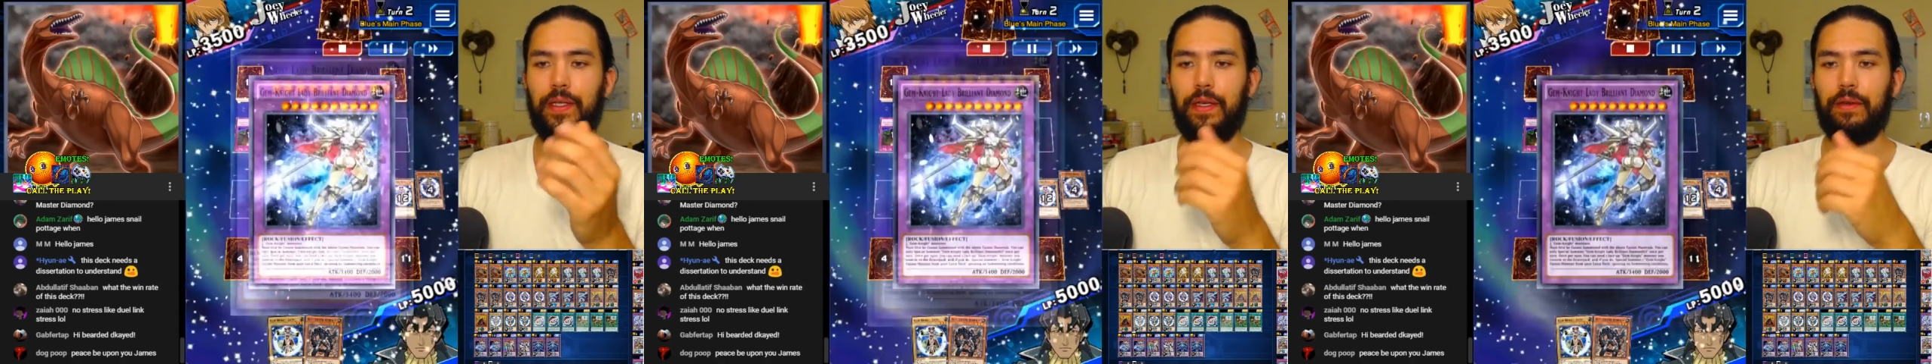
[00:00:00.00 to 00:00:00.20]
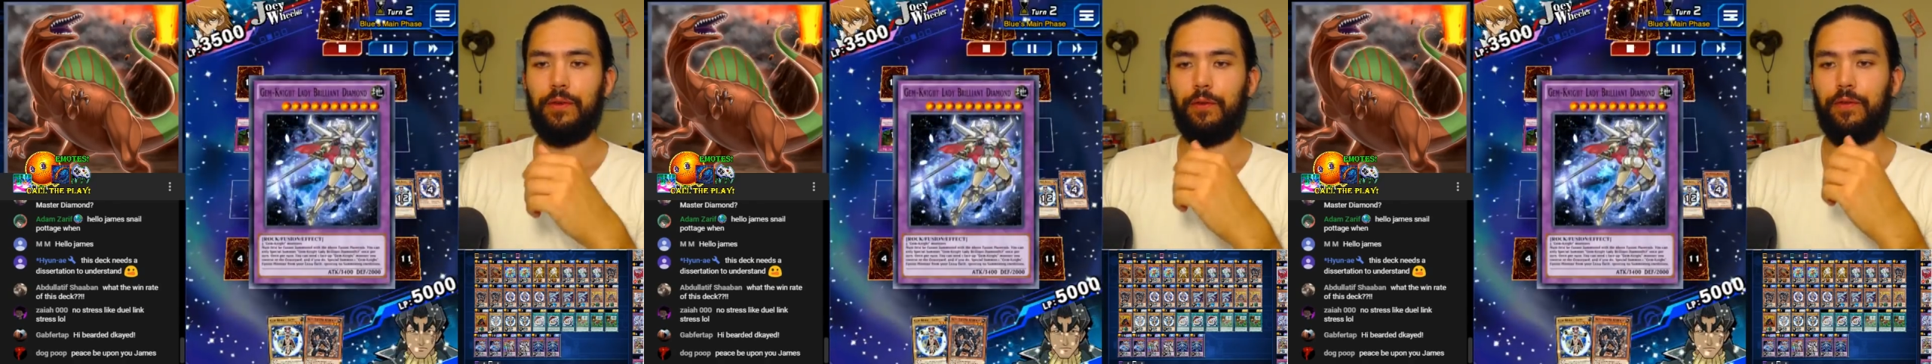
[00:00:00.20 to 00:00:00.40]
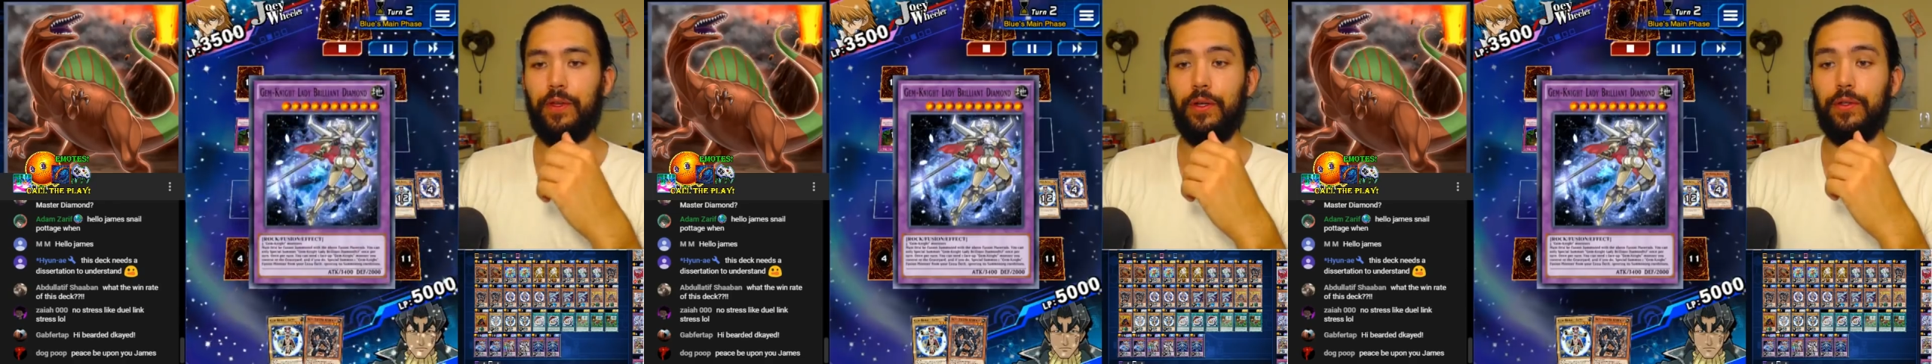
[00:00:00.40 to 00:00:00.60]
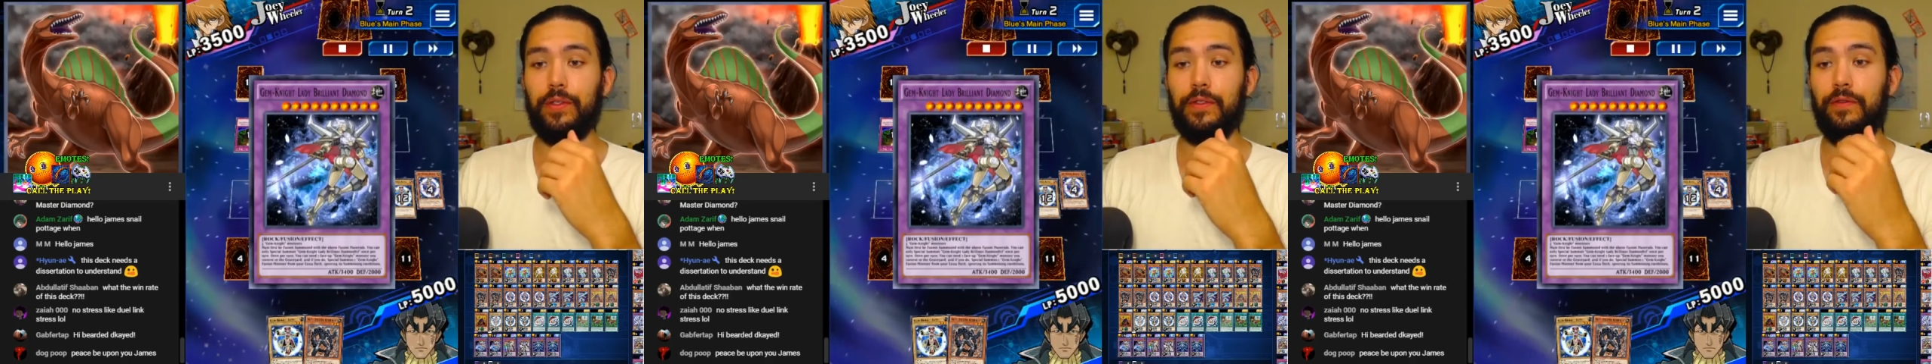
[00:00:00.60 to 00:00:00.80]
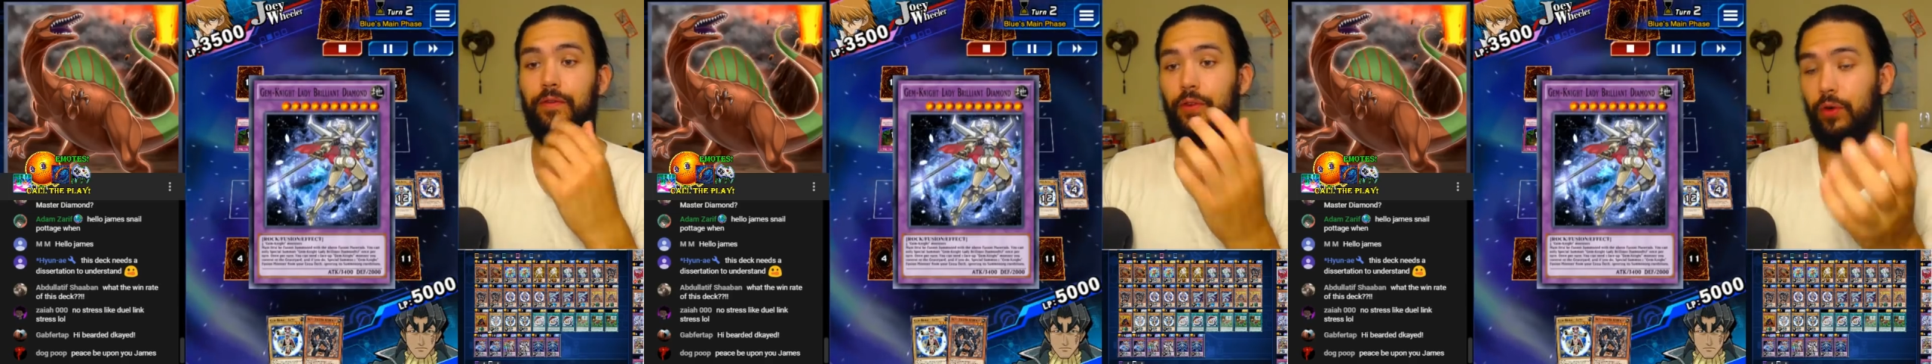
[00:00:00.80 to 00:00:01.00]
if your field
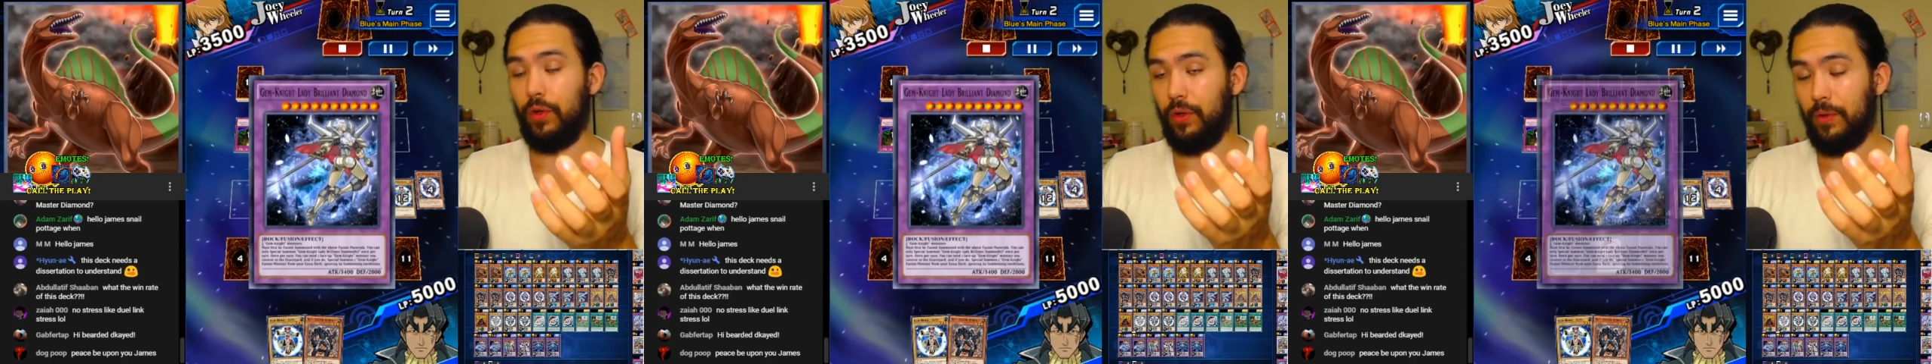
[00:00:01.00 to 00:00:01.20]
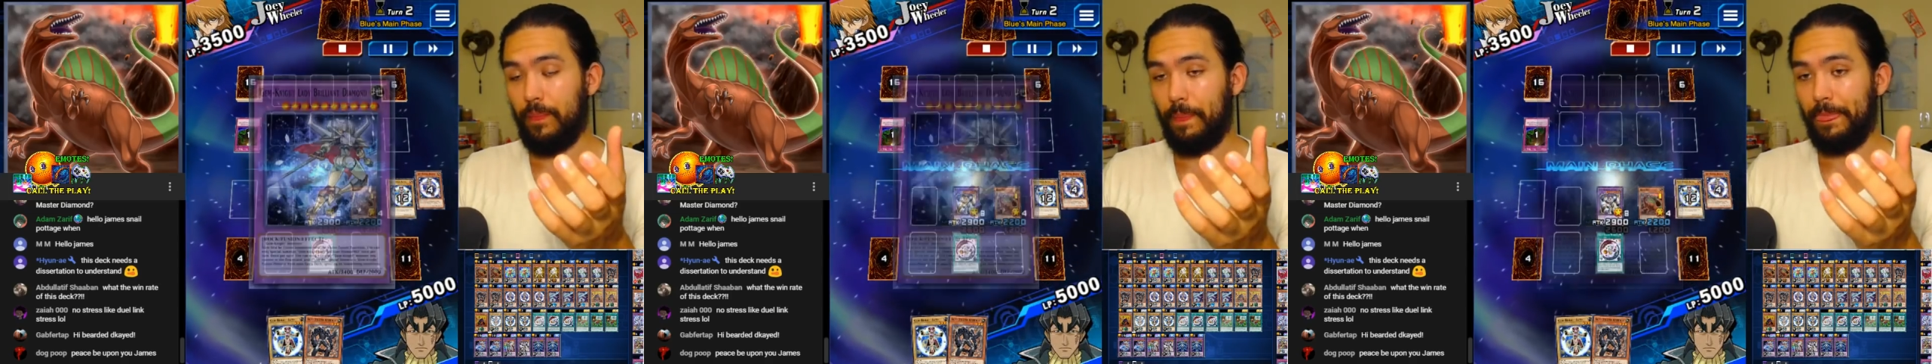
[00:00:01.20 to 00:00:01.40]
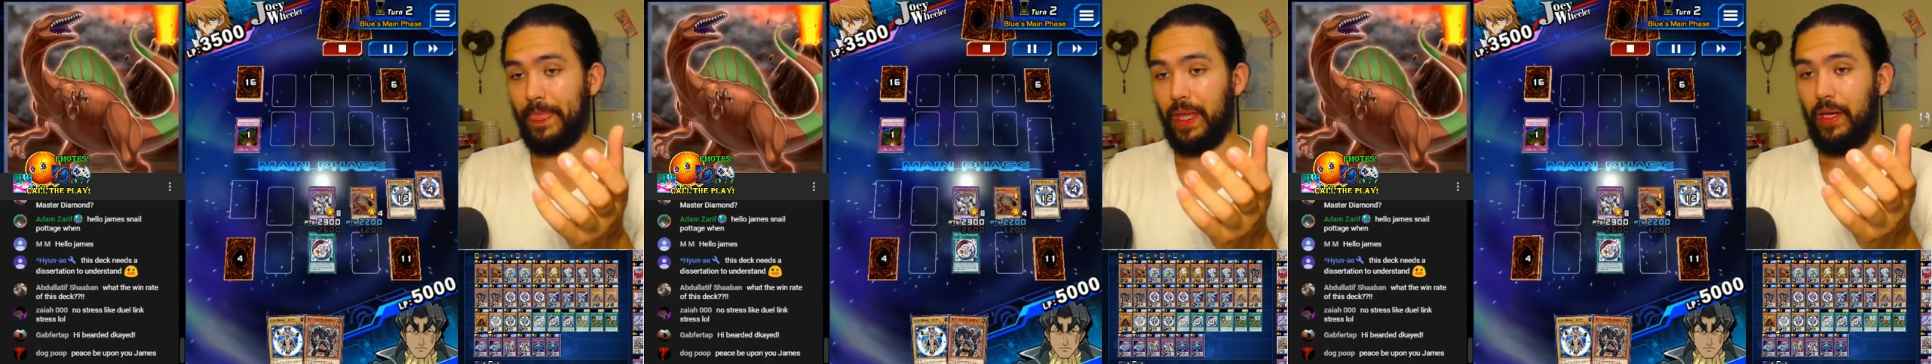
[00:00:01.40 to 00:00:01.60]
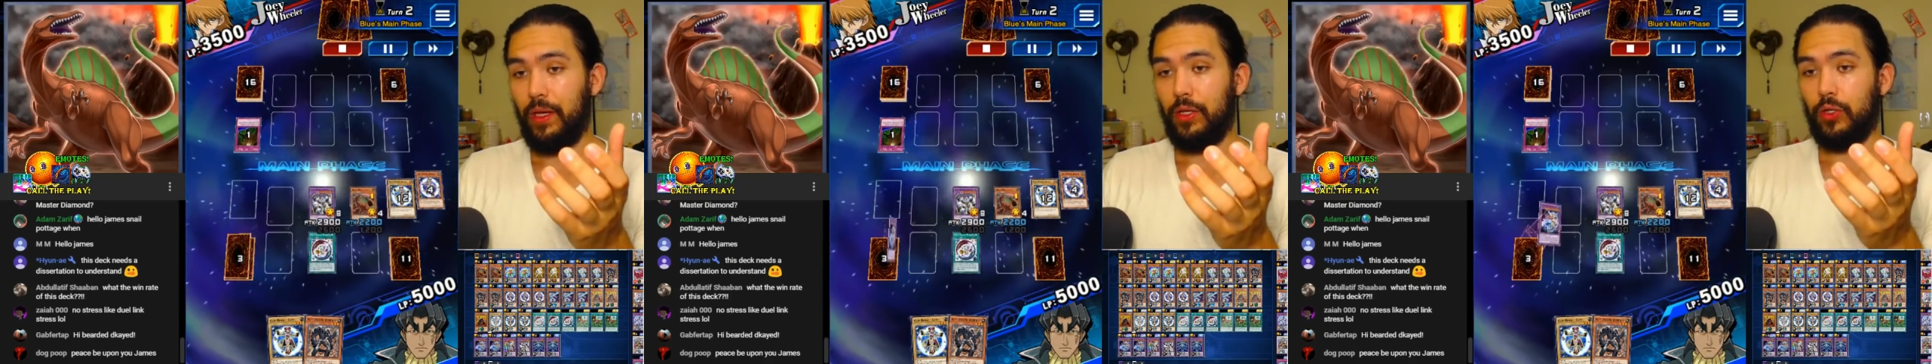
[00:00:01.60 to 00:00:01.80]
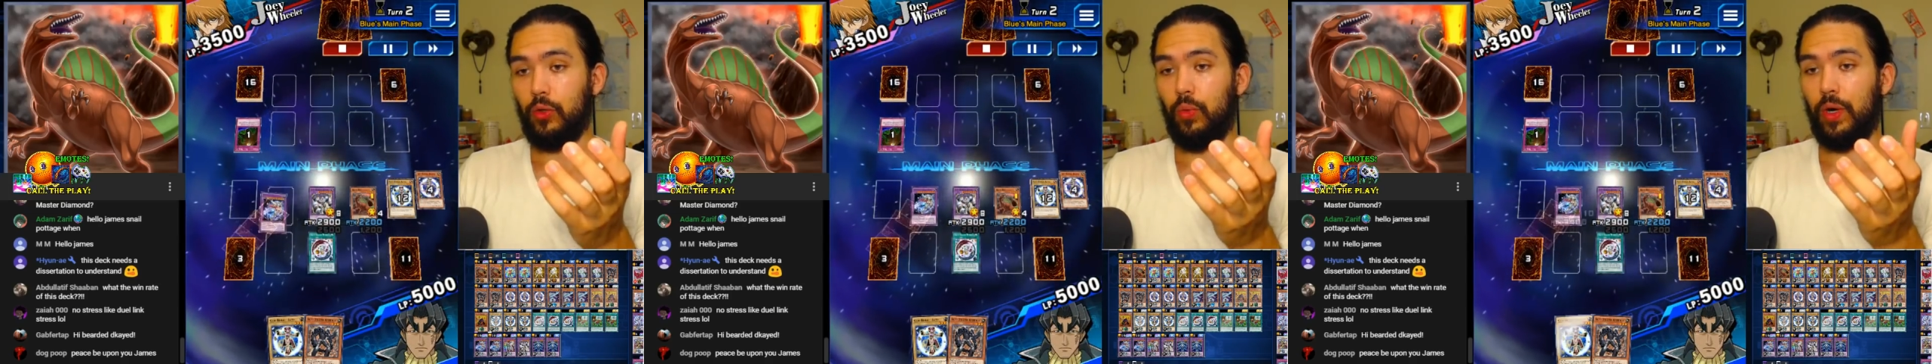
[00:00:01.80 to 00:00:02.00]
is full,
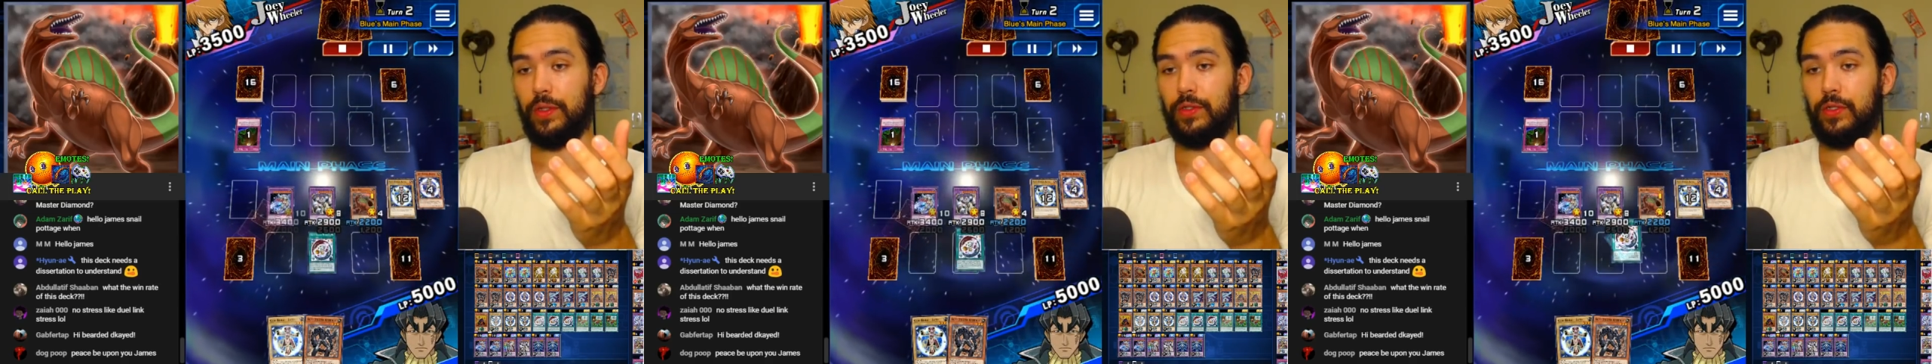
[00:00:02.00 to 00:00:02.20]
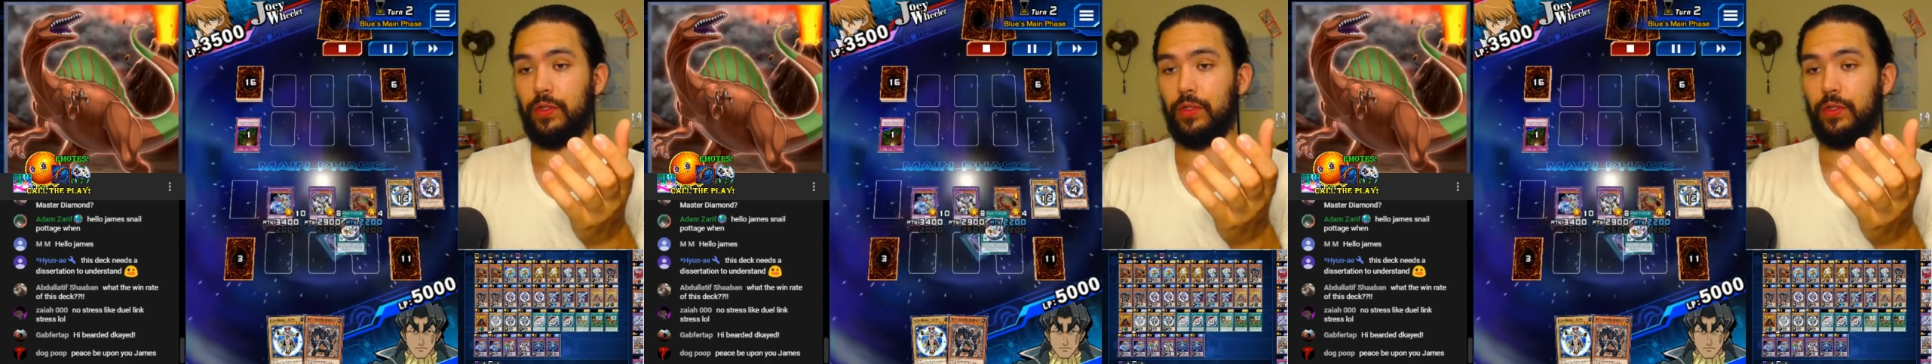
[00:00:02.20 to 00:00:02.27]
you want